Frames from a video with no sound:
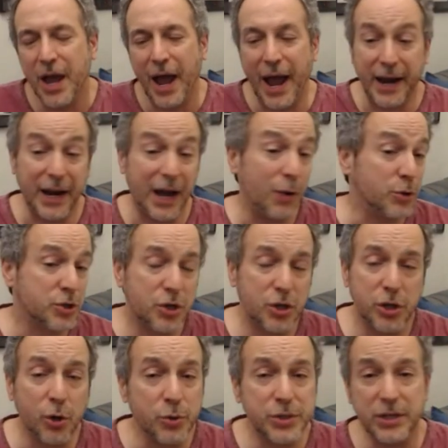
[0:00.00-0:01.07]
And I was
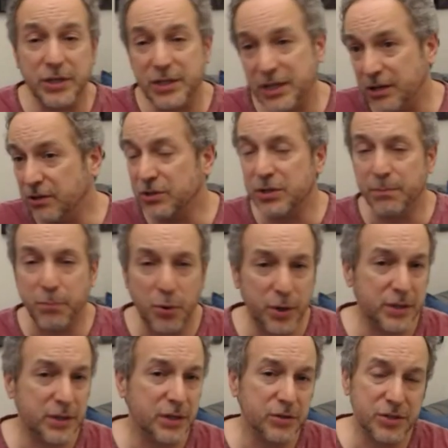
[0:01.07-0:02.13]
closing deals and putting
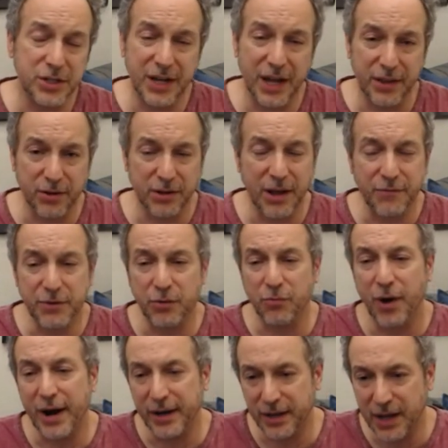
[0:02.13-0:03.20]
deals together left and
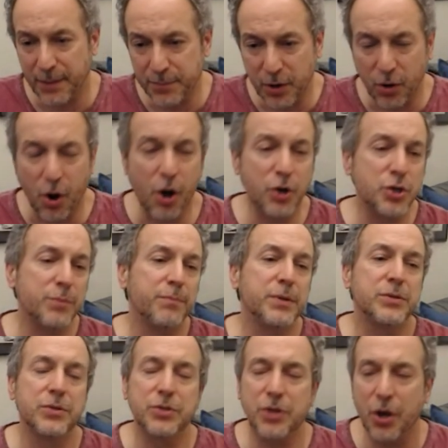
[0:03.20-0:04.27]
right and kept our auction
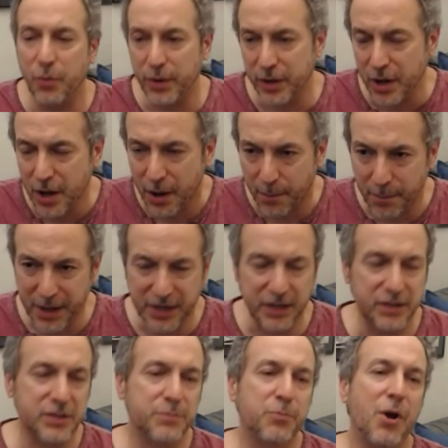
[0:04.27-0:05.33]
business going, making
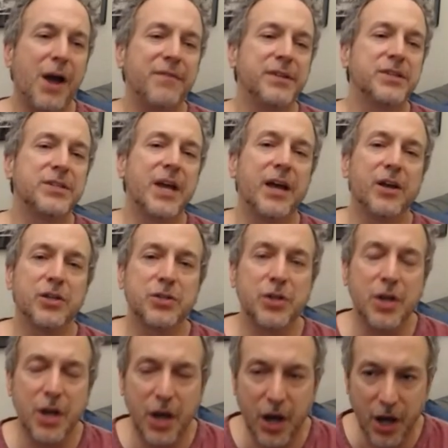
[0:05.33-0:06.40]
private sales,
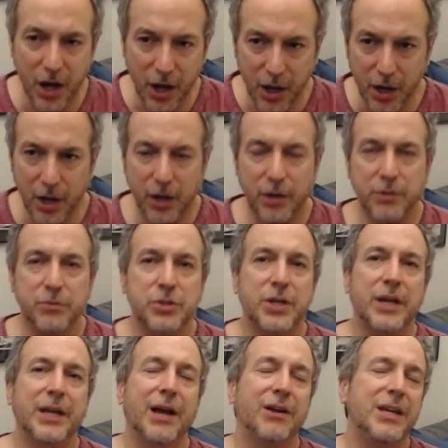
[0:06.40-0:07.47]
uh,
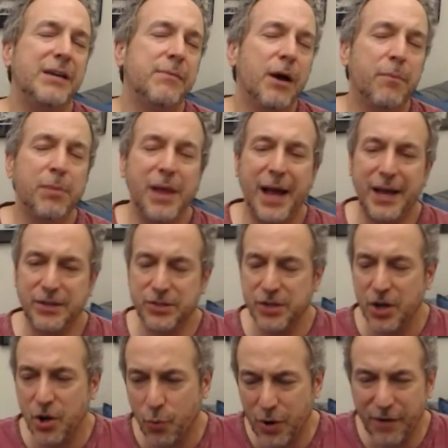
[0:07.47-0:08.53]
sending out email blasts,
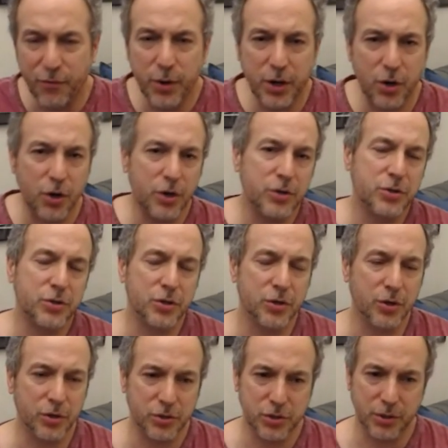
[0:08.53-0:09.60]
whatever we could
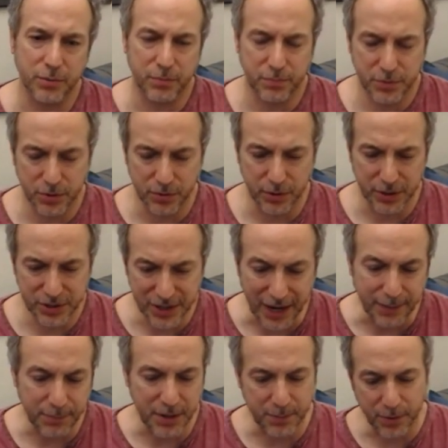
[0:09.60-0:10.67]
to, to, to
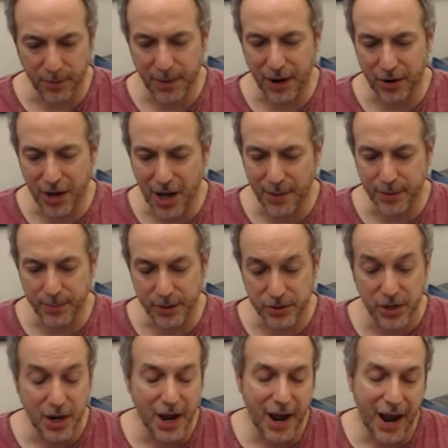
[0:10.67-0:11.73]
excite people about comic books.
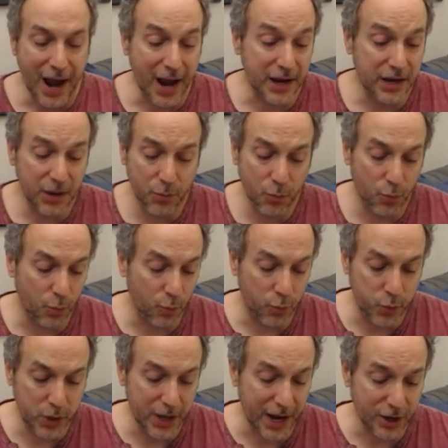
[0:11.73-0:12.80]
And then
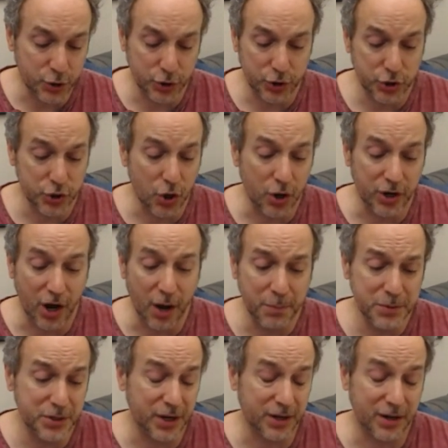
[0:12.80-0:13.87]
we actually saw an
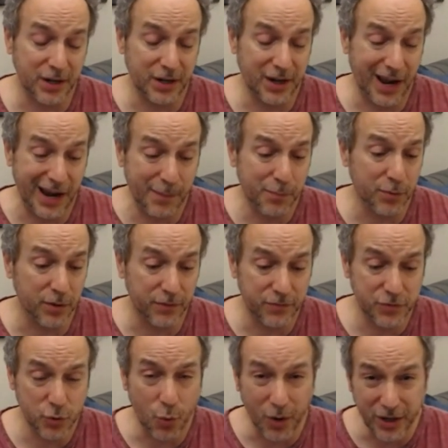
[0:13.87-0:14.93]
uptick in April of
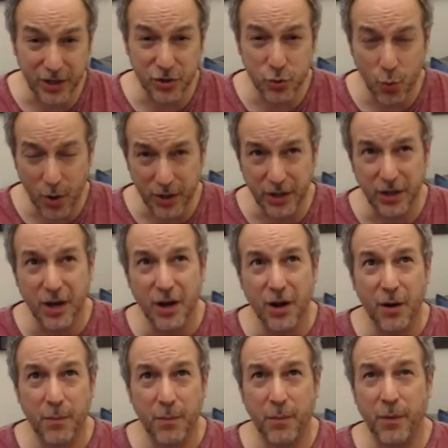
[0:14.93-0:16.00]
2020
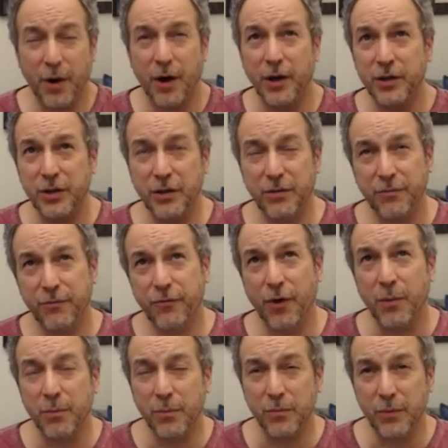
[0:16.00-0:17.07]
uh,
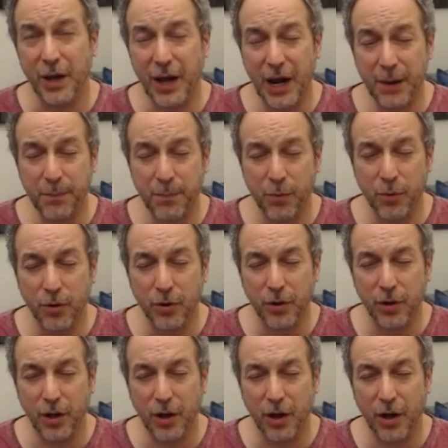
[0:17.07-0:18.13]
from
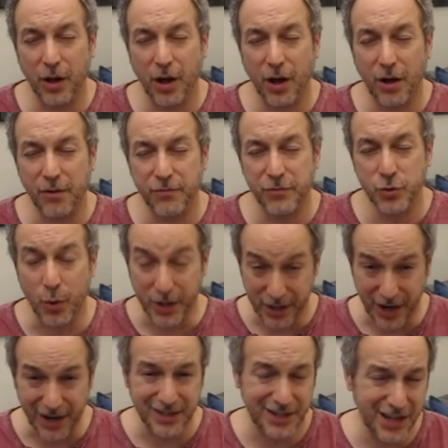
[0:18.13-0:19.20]
April of
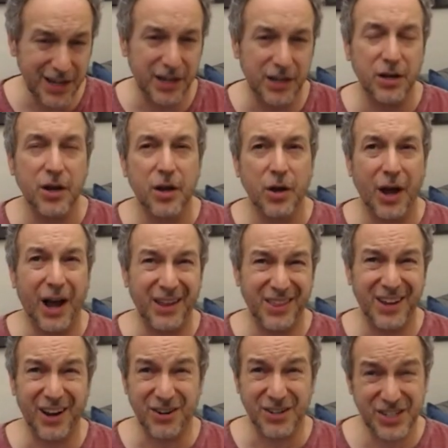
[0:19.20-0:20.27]
2019. I
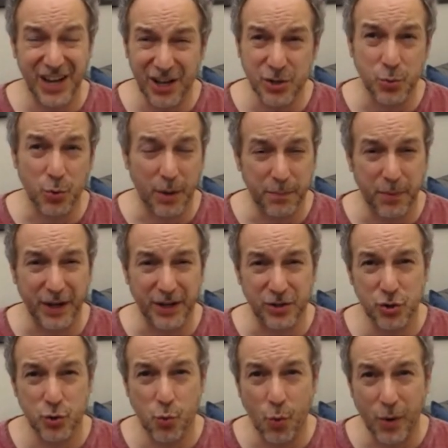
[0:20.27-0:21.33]
think our sales were up like
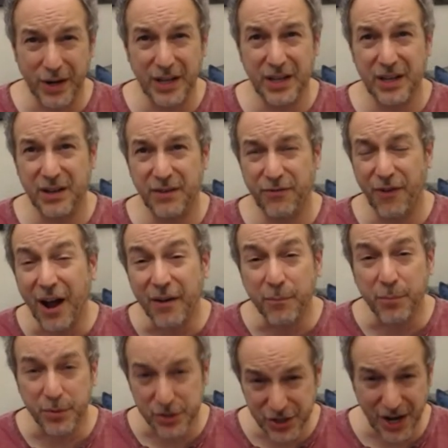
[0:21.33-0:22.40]
25%
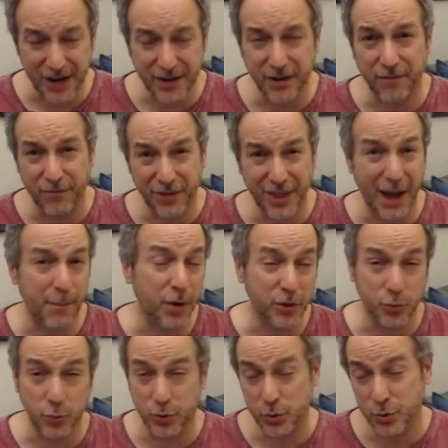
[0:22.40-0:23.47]
for that month,
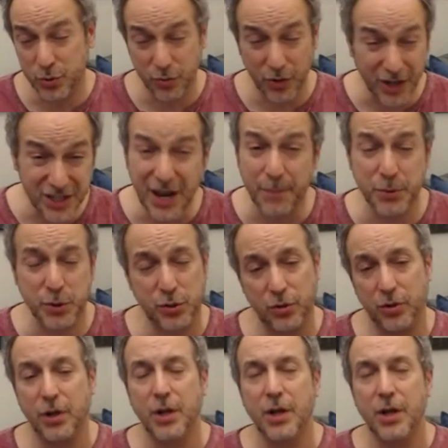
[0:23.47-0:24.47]
which was exceptional.